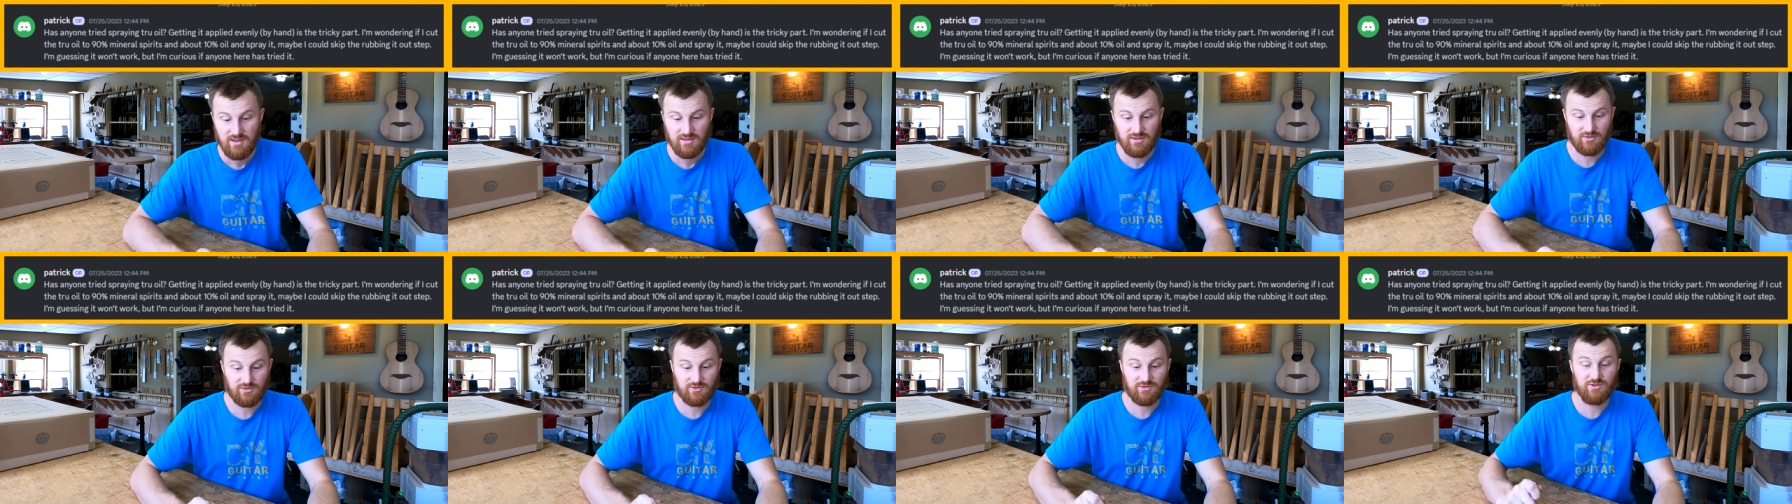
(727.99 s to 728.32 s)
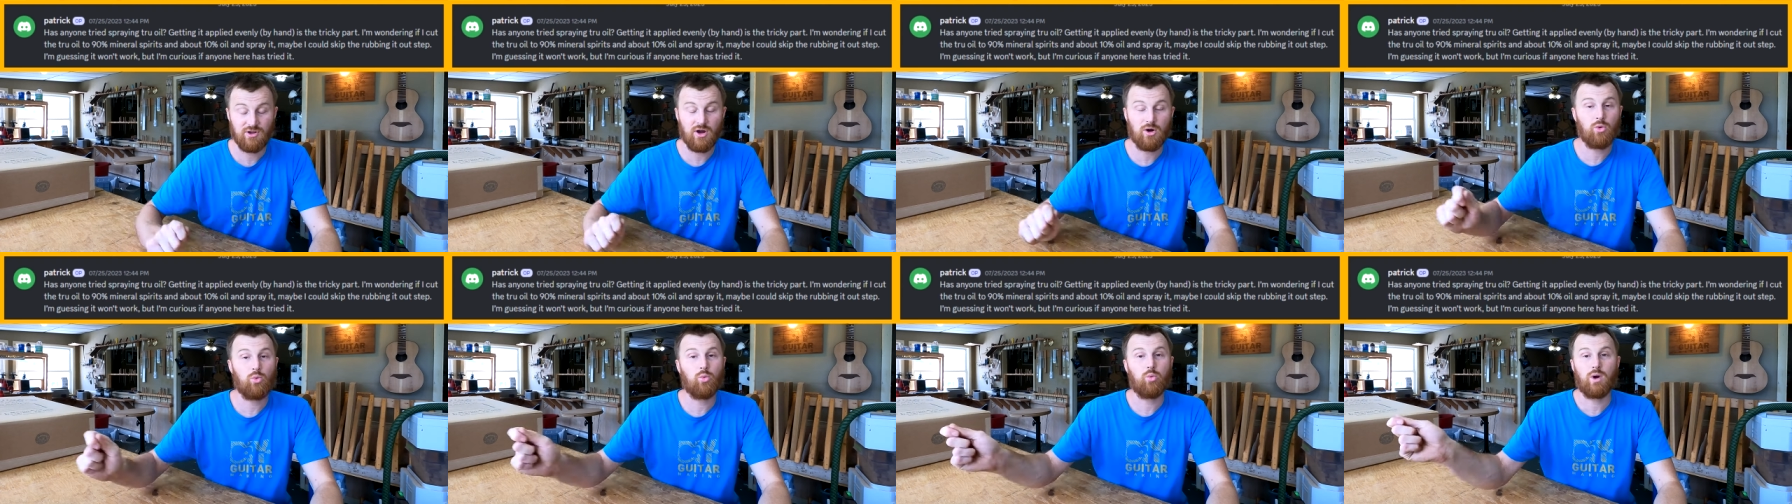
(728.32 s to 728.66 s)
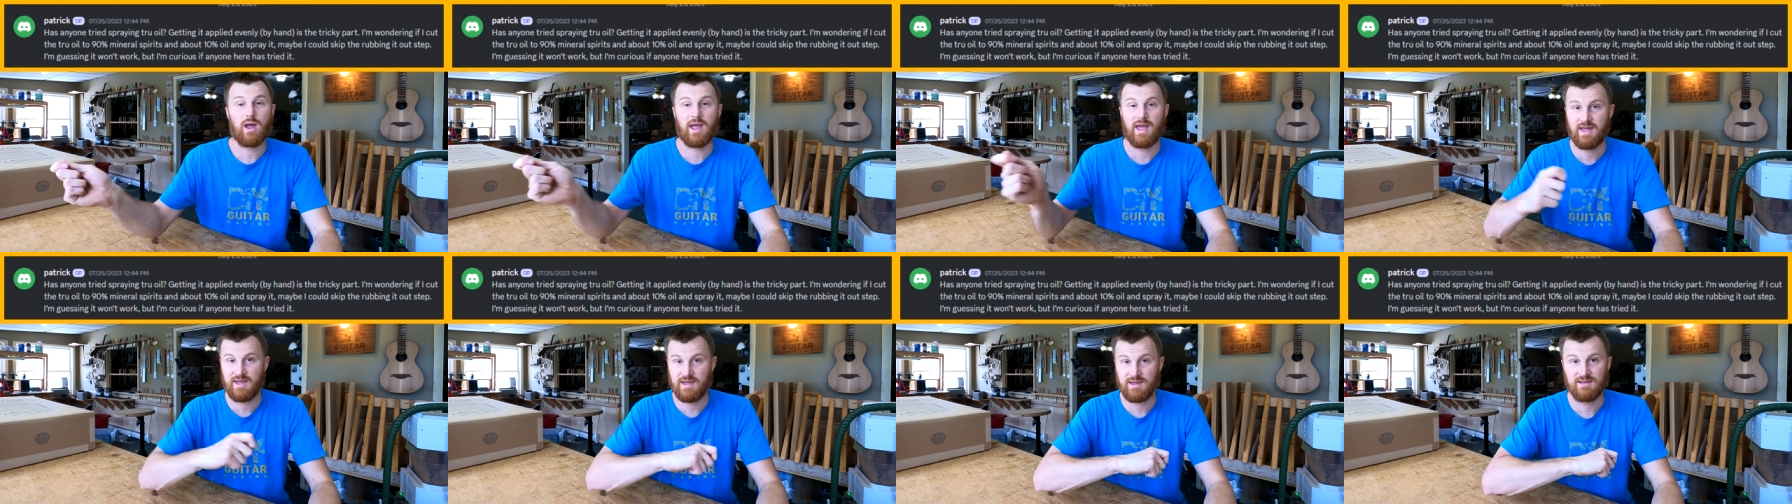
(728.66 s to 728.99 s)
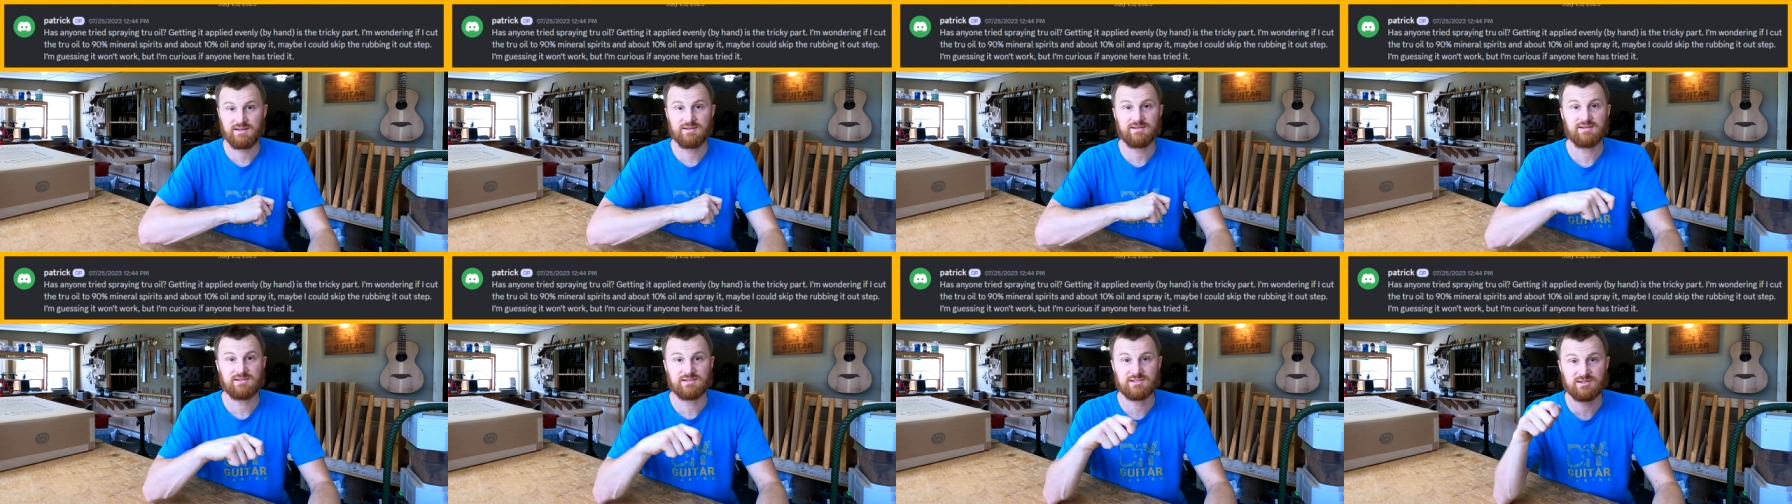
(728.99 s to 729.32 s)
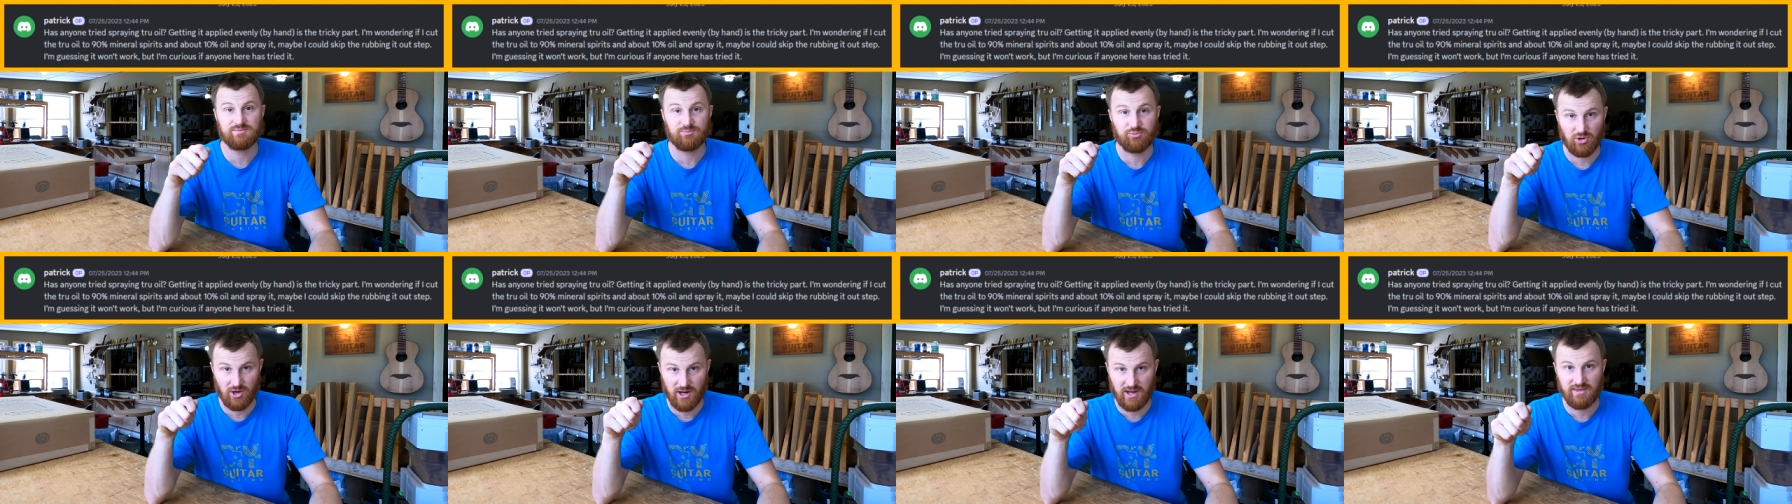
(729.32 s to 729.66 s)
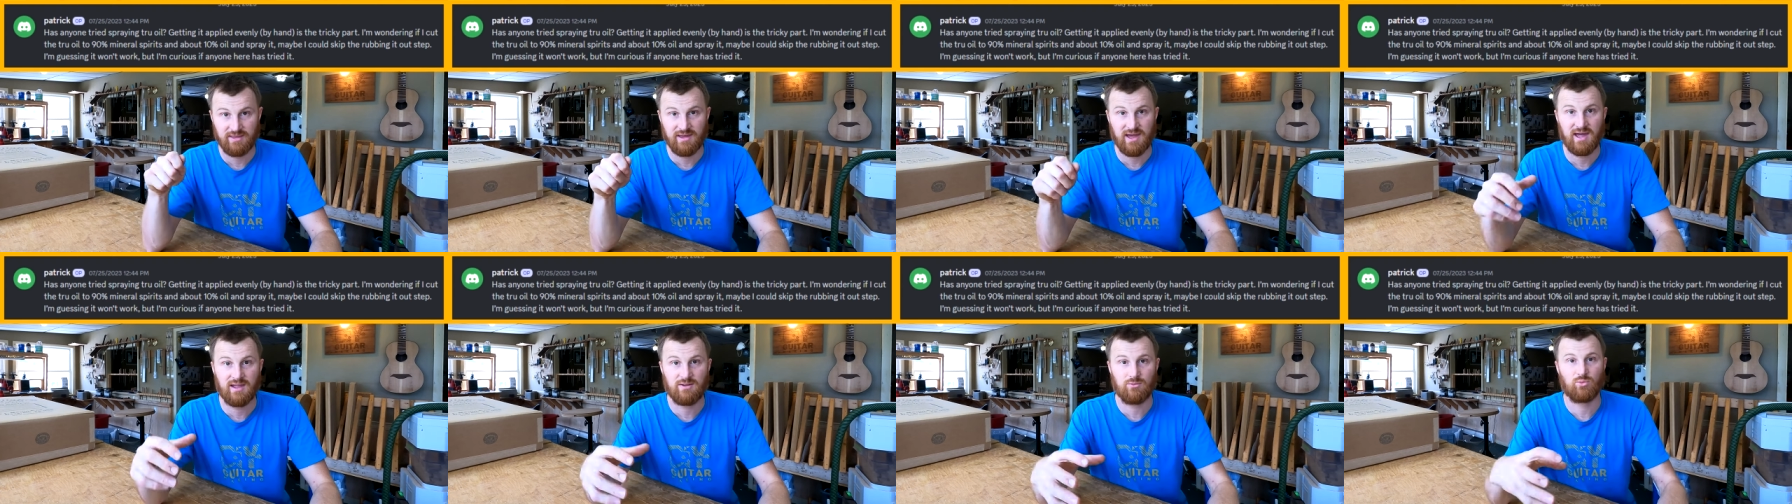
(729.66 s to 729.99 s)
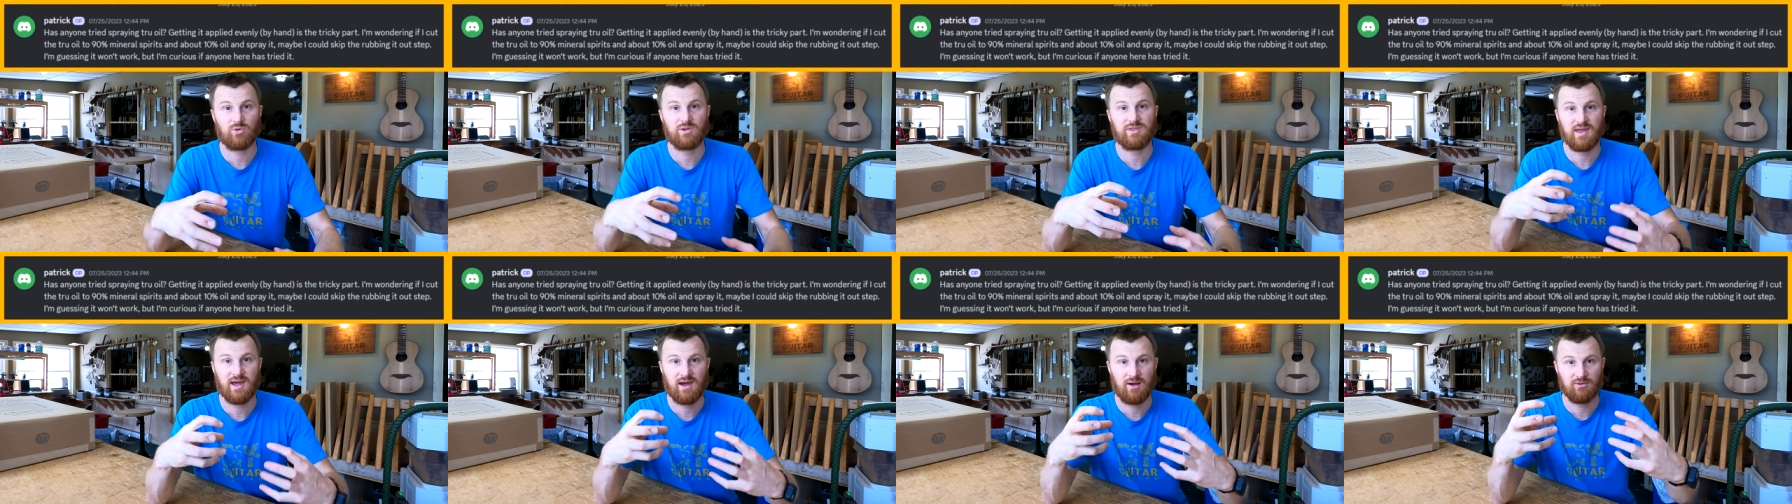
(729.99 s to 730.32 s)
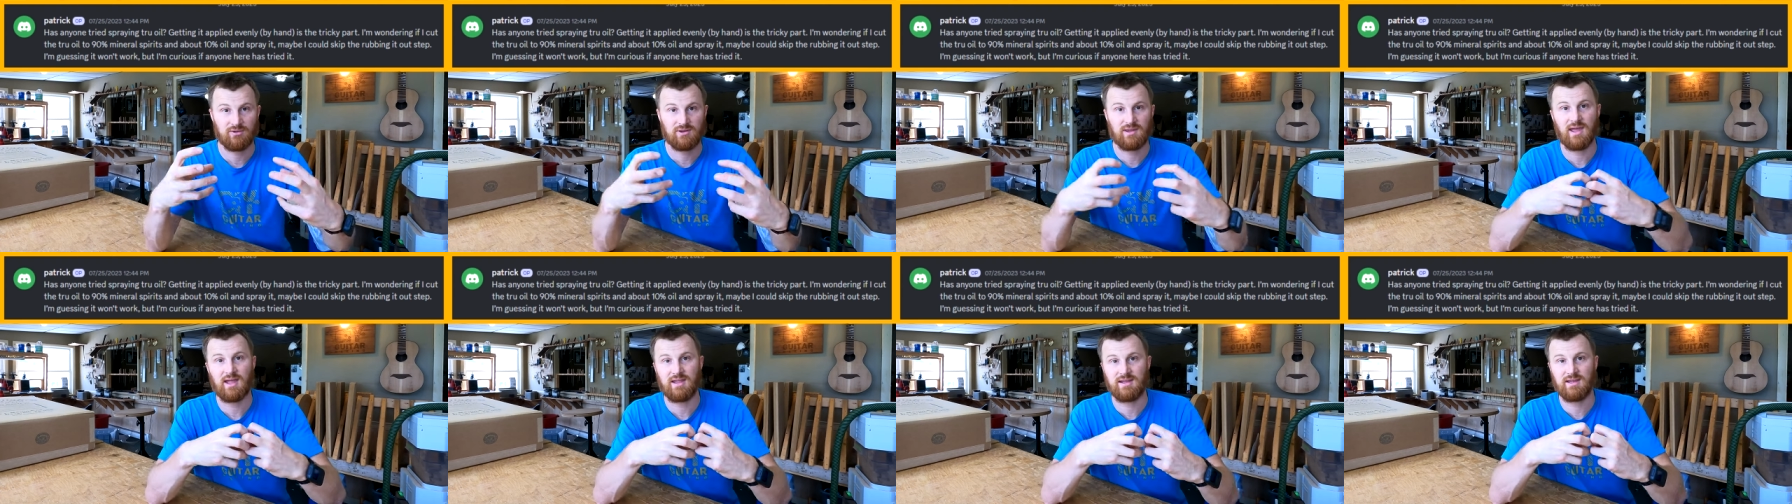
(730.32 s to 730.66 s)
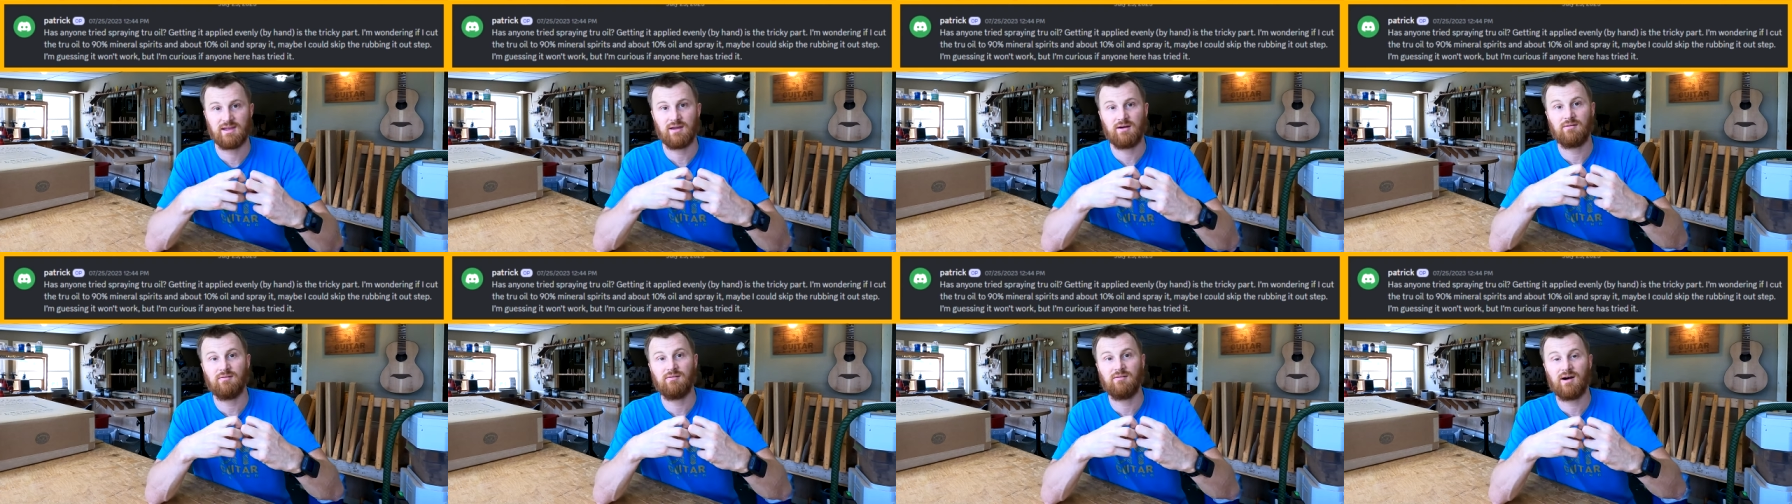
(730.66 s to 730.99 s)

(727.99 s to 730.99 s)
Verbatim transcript: there's no way to spray that without getting a